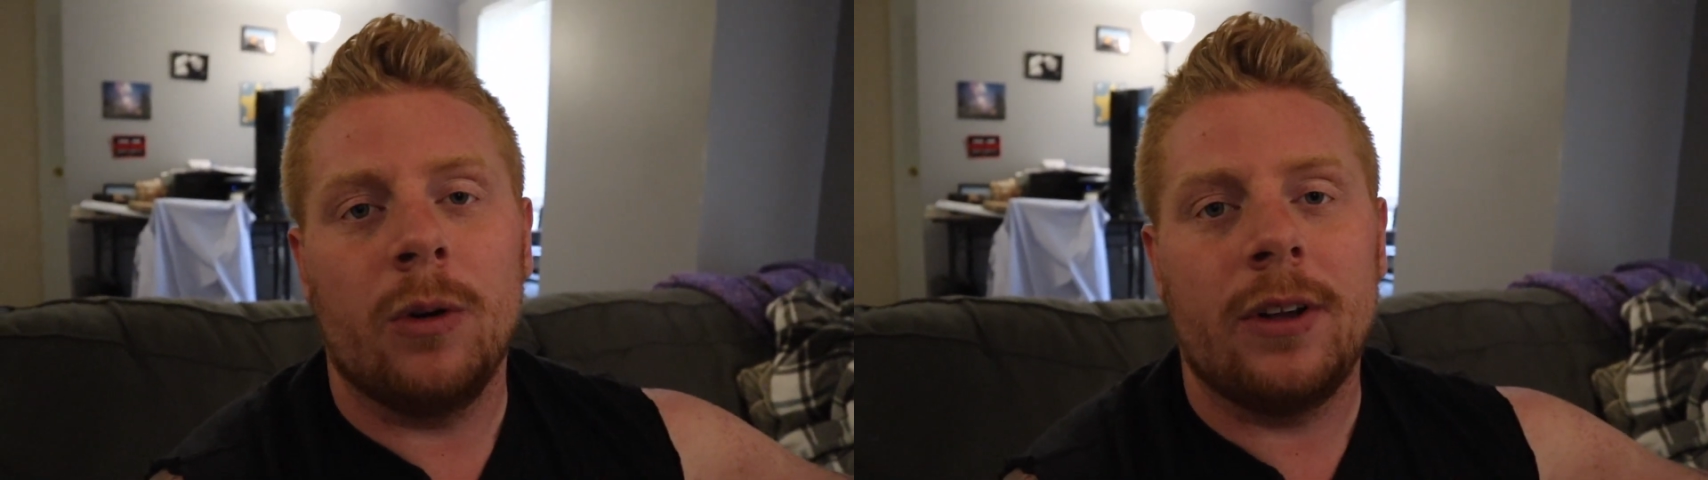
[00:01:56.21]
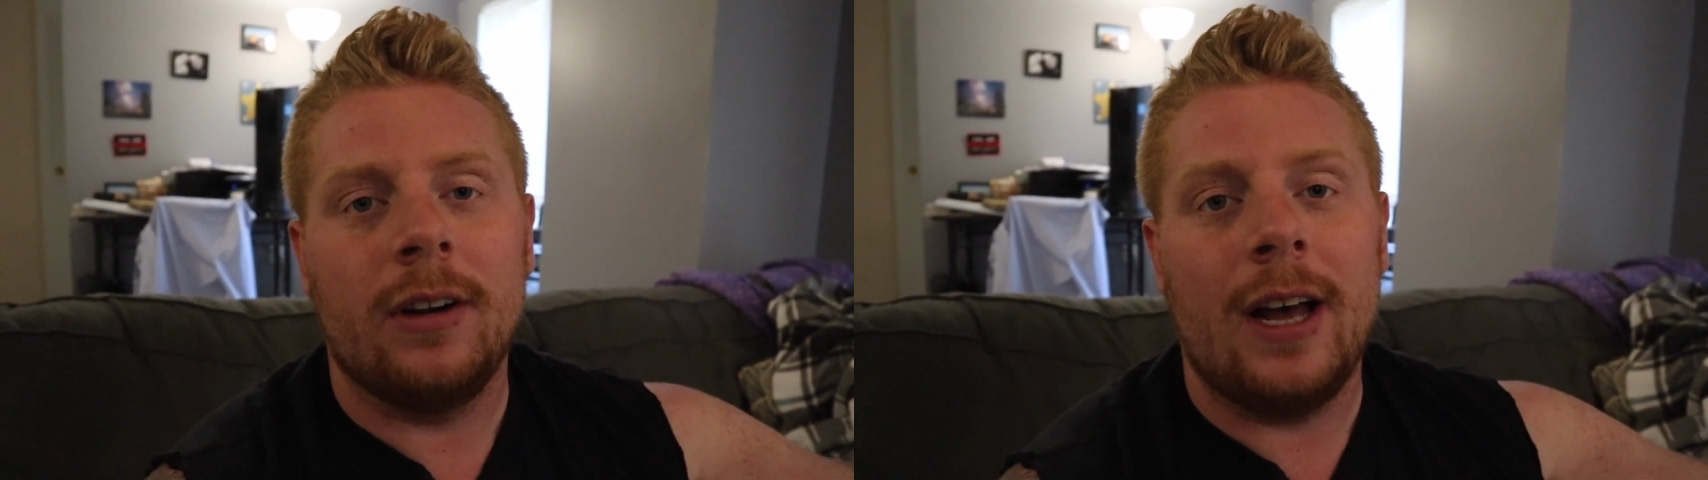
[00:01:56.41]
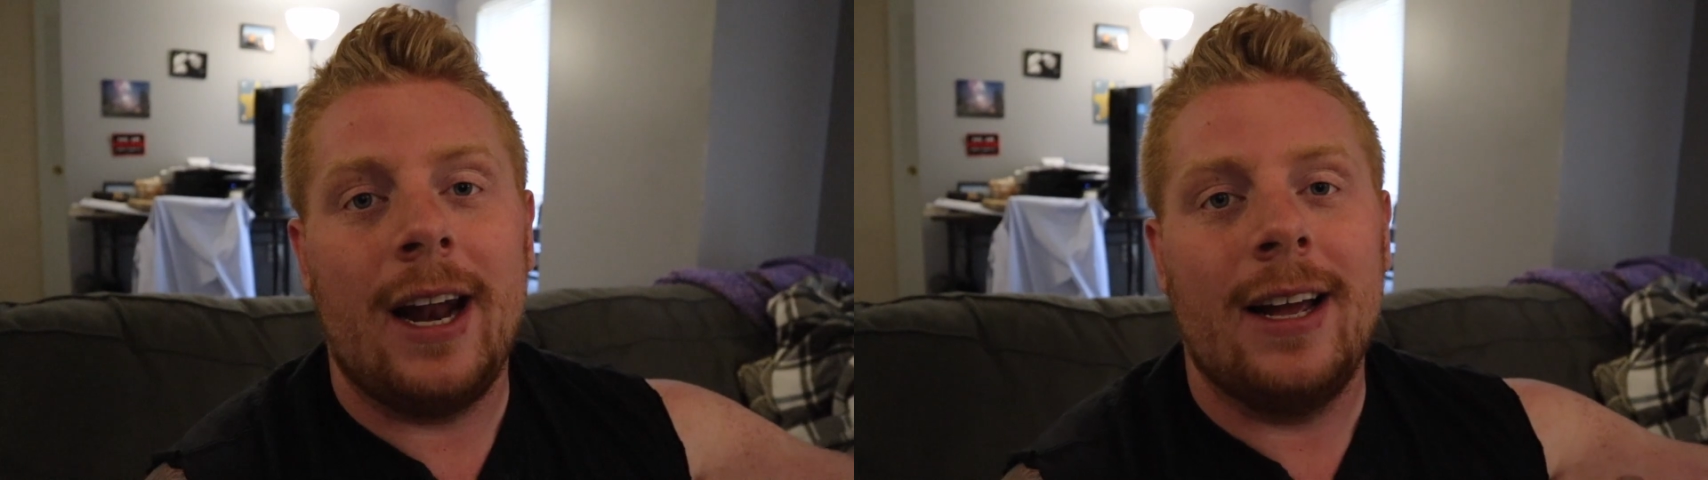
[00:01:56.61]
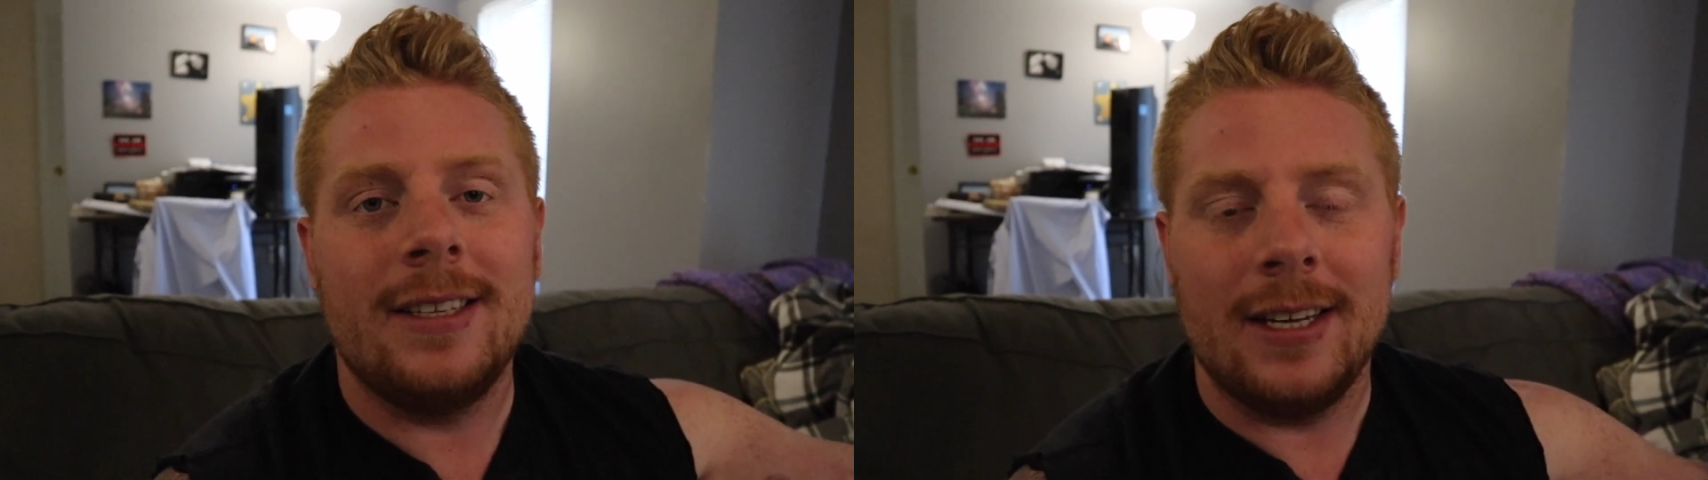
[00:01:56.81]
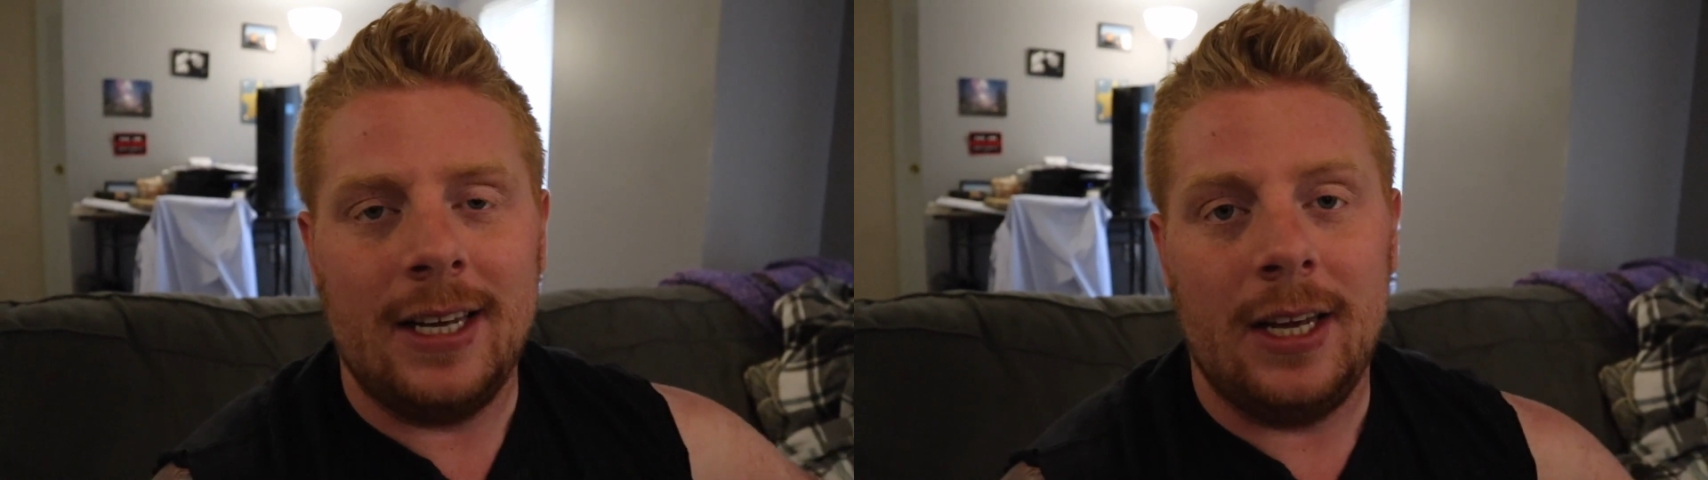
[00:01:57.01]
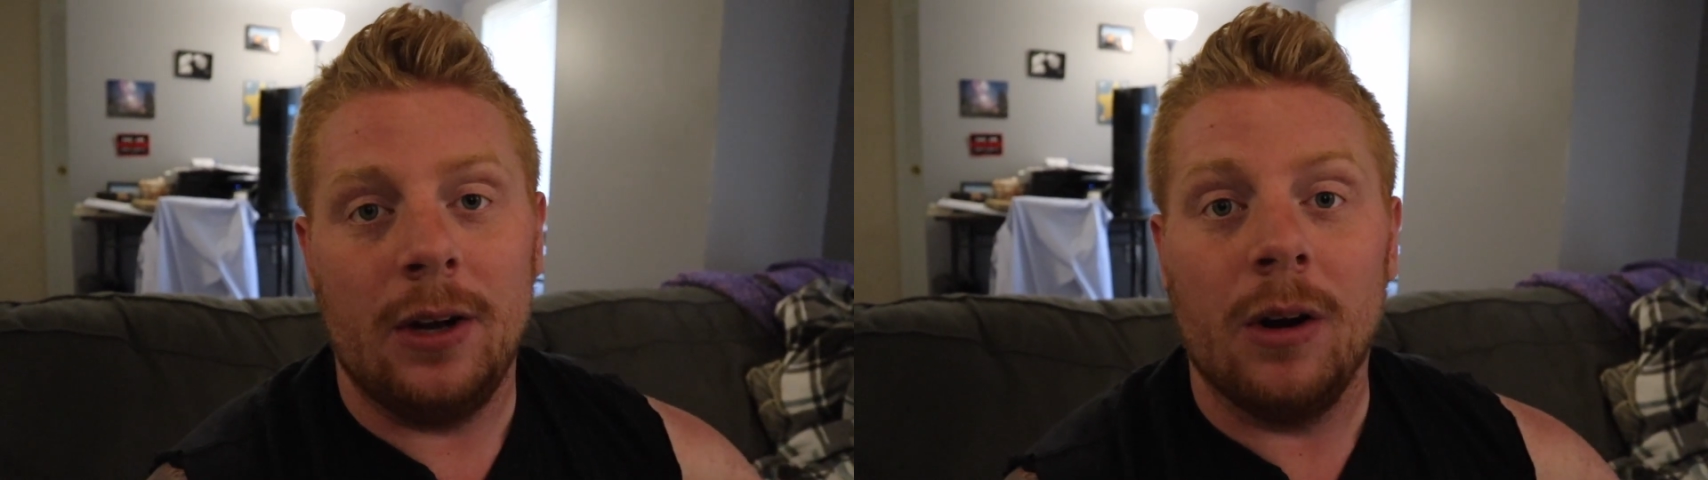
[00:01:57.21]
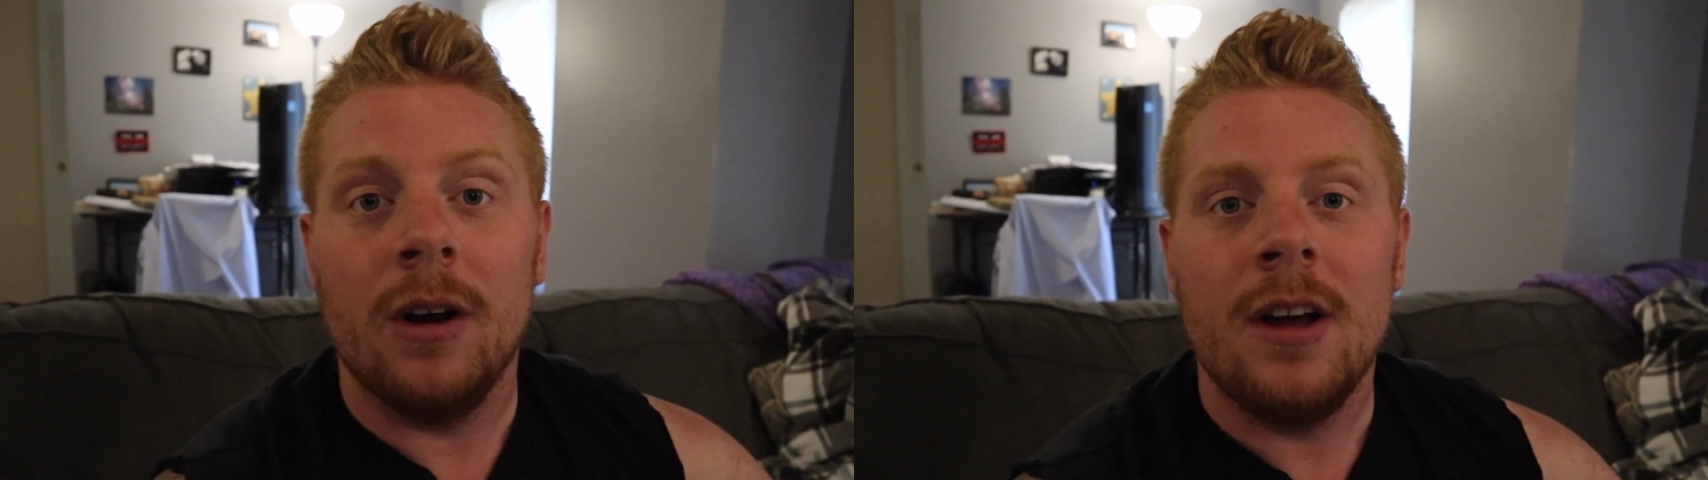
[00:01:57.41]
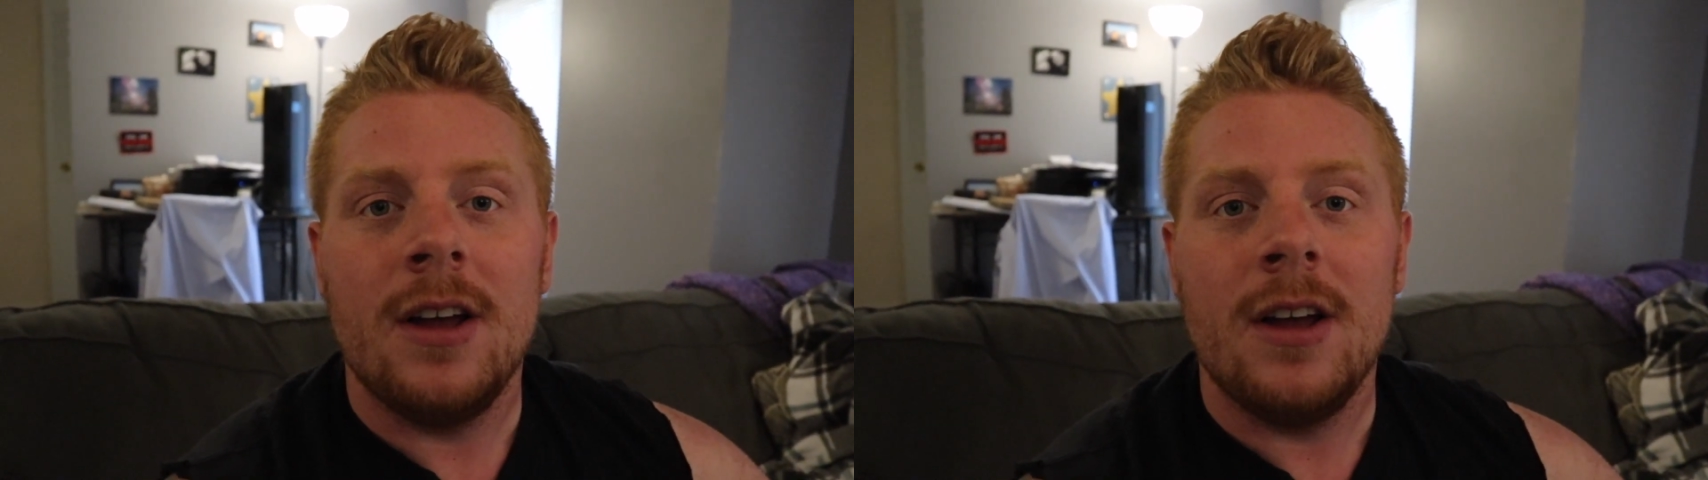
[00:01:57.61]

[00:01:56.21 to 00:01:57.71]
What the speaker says: North Carolina to here.